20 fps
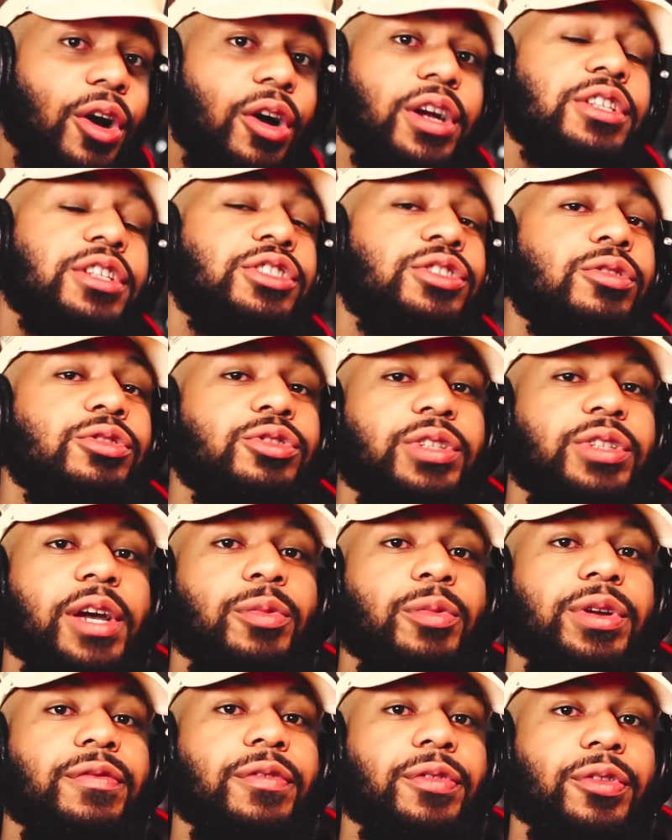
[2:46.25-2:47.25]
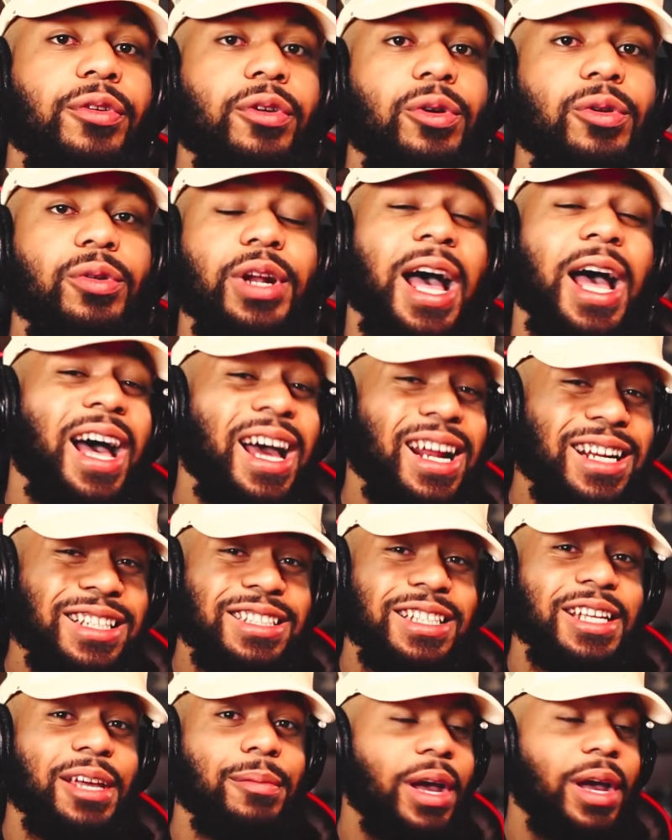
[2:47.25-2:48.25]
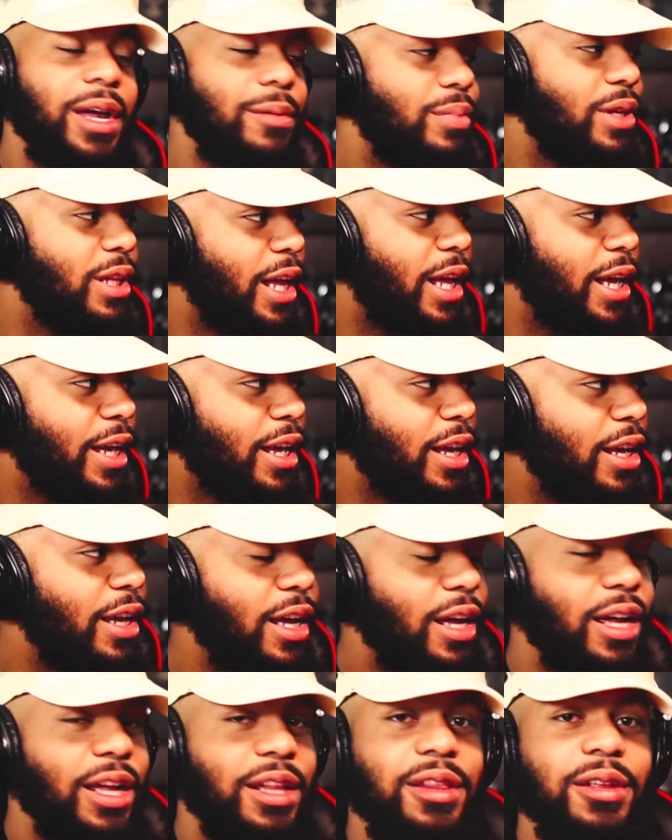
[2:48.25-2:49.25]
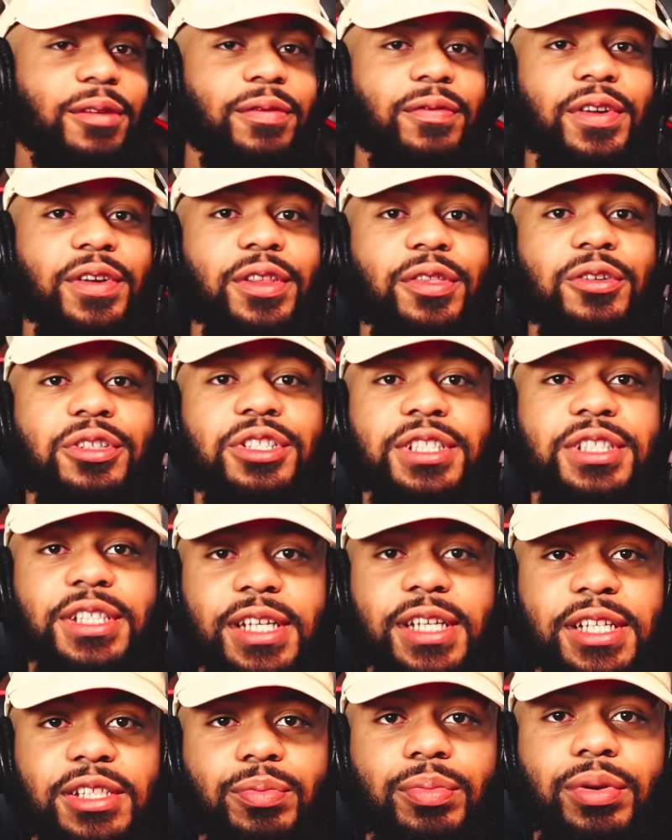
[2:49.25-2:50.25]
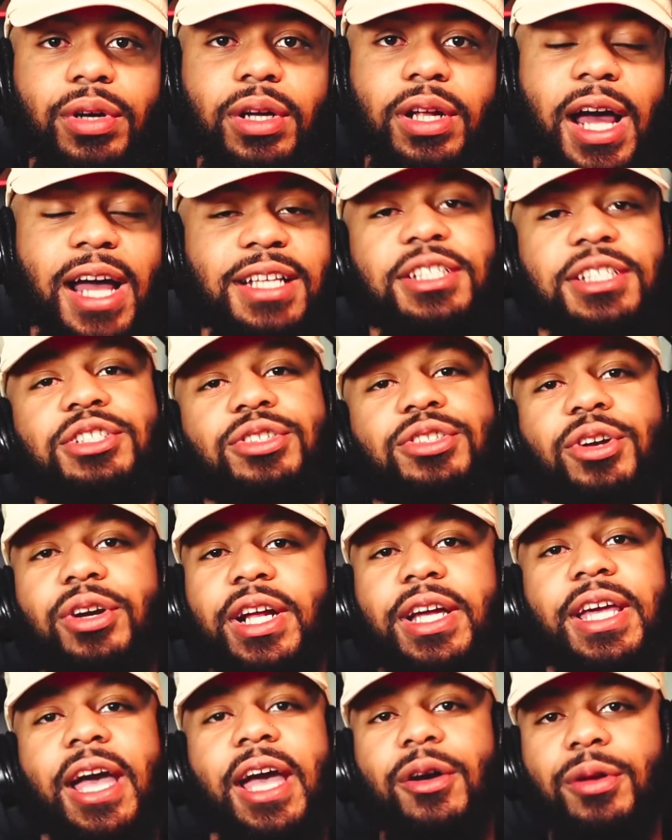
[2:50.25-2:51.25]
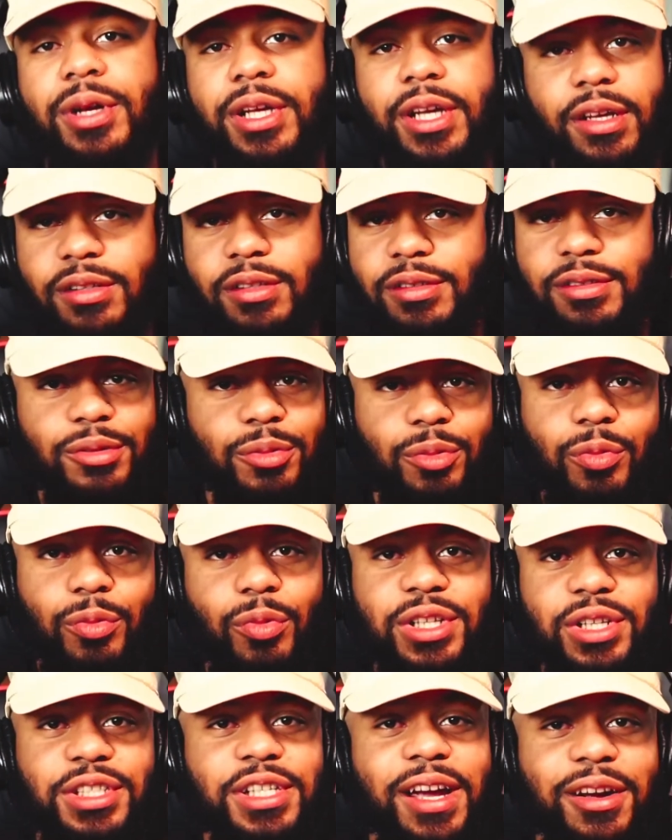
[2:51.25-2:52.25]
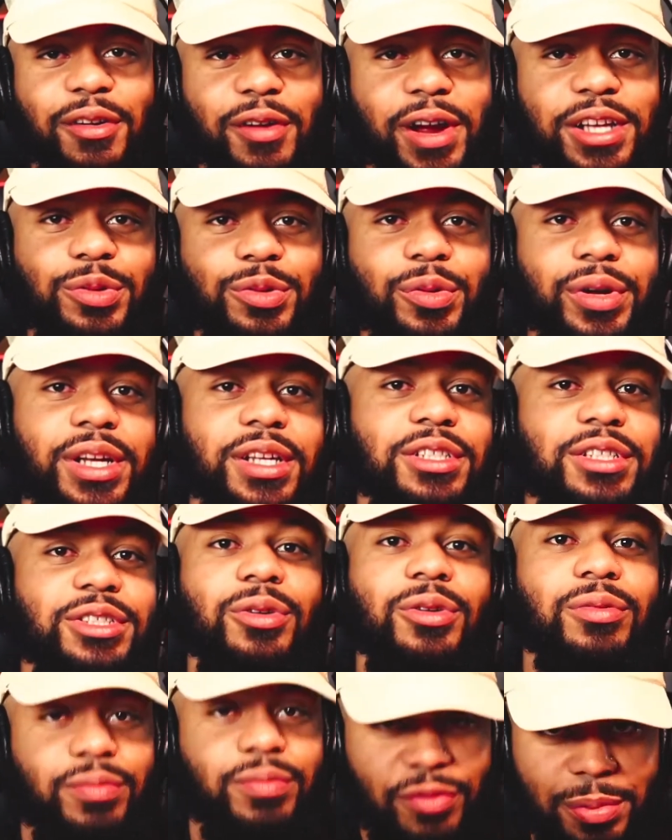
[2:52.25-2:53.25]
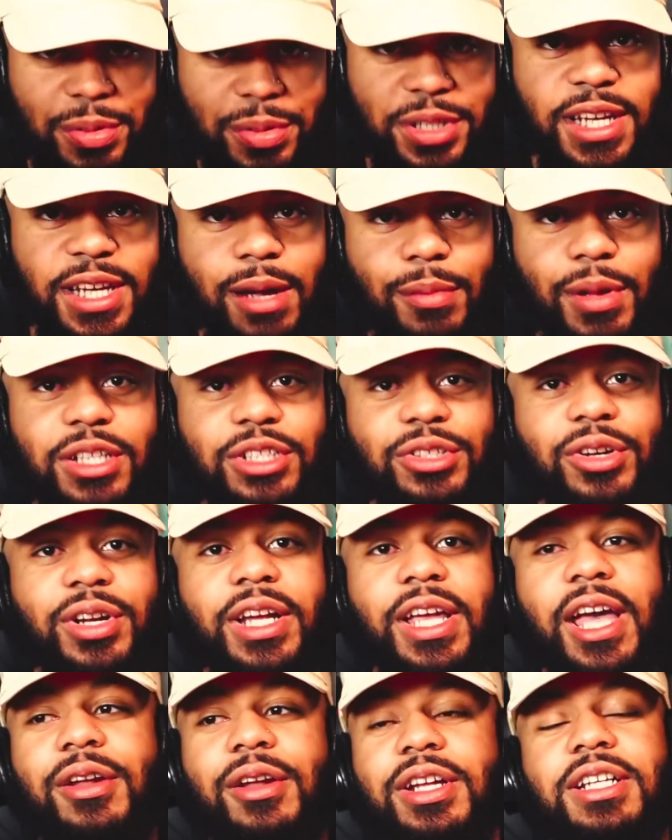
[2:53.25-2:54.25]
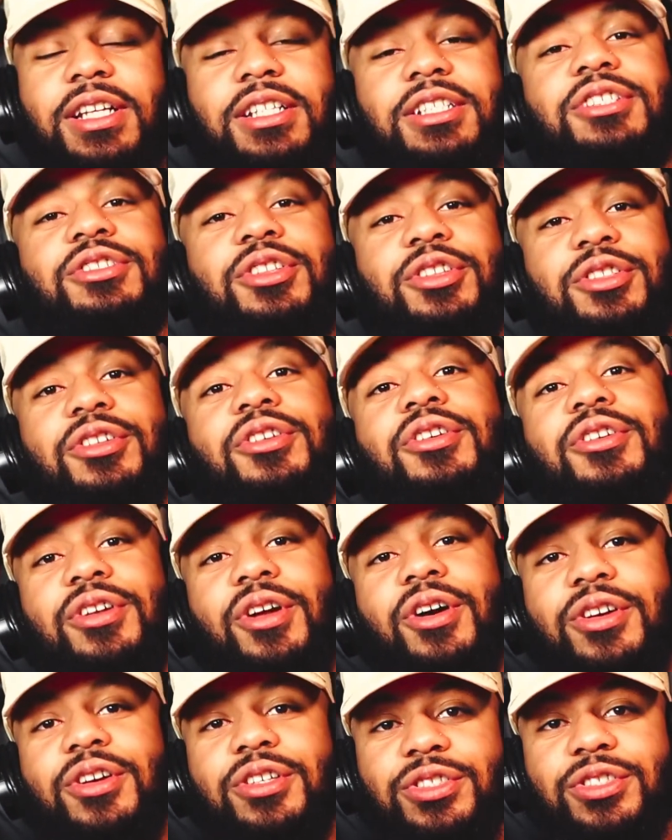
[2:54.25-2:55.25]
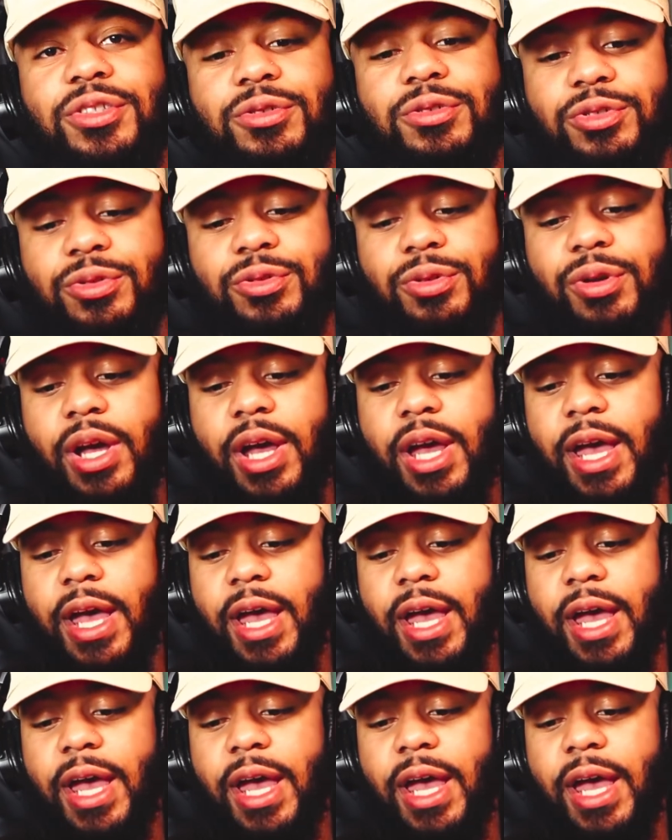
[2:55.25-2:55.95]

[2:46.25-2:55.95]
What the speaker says: Art and Social that we've thrown. Honestly, it might be like the fifth or sixth, but I just started counting once I graduated. So from the time I started counting, this is the third Art and Social.